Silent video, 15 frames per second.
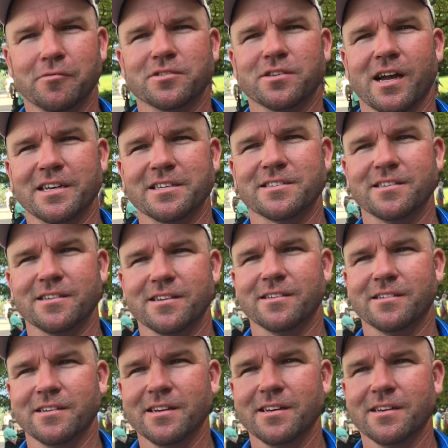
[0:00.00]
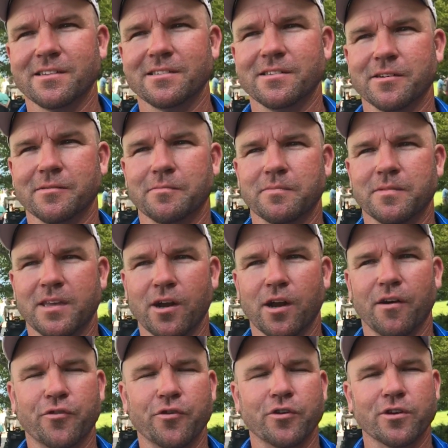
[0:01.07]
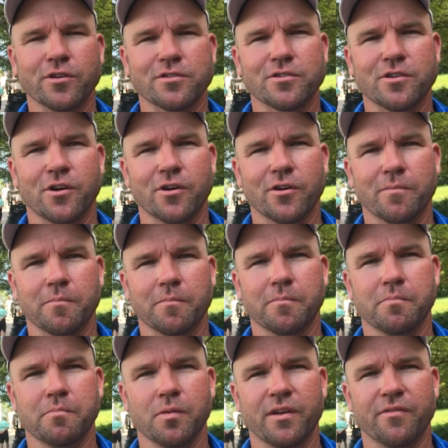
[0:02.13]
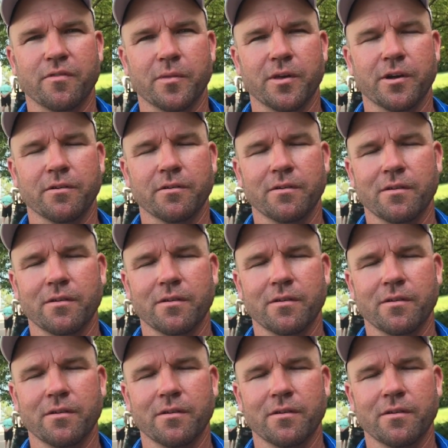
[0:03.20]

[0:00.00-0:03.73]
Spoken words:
it was nice to get off to a good start and play from there.